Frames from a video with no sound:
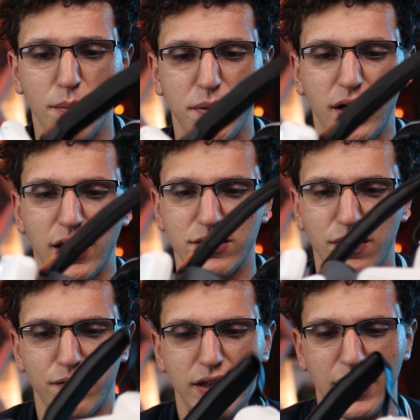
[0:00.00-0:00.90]
because
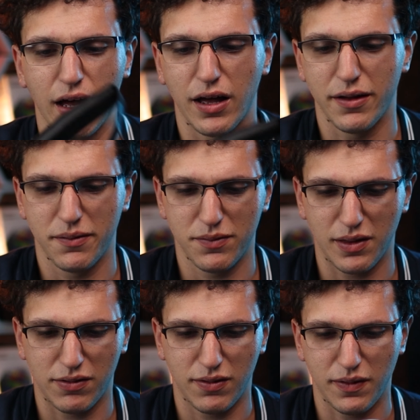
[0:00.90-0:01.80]
of the
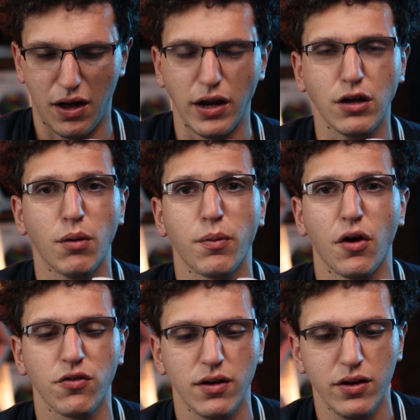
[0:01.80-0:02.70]
honeycomb
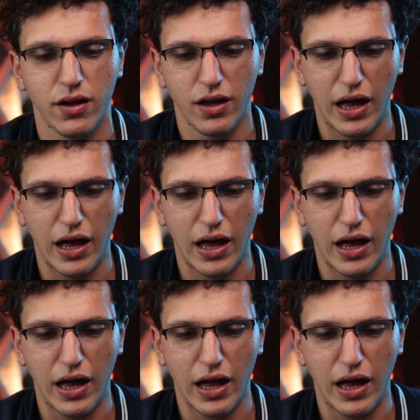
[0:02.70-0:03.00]
cushion.